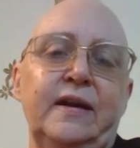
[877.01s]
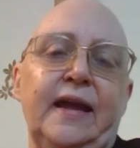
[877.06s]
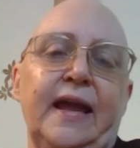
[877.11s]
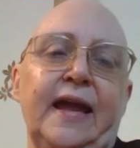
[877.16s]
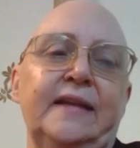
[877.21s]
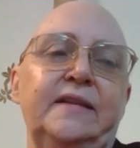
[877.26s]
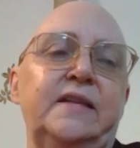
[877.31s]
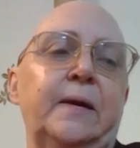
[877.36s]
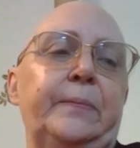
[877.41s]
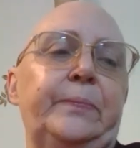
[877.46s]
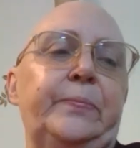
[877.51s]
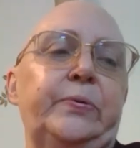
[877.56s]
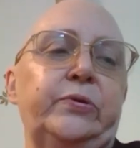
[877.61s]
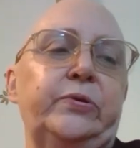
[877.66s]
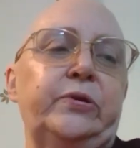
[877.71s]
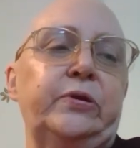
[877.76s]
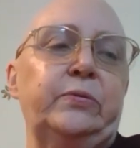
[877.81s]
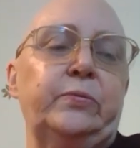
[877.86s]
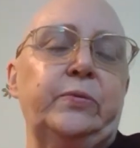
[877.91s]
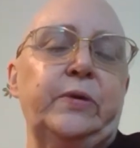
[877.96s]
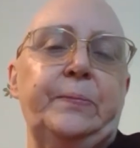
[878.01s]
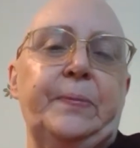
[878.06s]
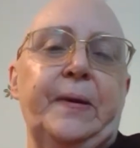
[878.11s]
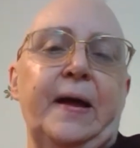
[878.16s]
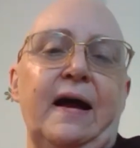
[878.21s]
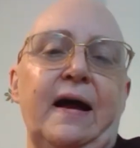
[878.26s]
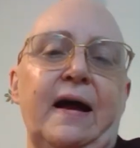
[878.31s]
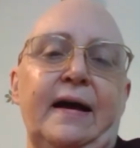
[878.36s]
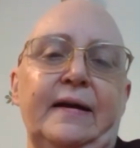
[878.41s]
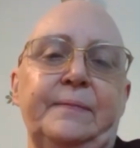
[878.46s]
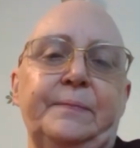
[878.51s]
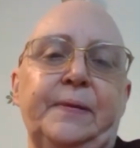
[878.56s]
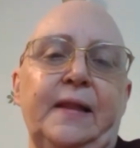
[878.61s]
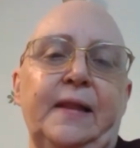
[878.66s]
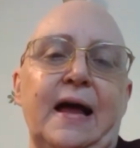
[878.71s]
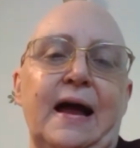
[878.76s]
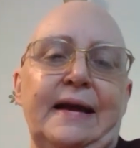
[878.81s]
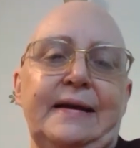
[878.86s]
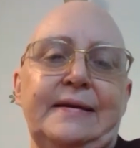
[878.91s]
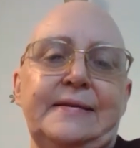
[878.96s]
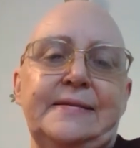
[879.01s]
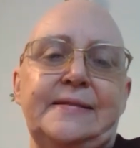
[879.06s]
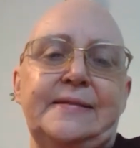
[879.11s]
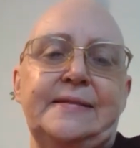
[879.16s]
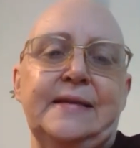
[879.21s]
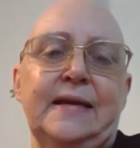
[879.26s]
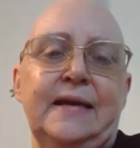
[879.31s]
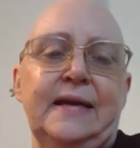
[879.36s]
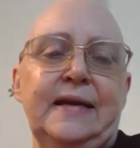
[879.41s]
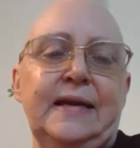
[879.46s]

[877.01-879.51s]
And the Buddha replies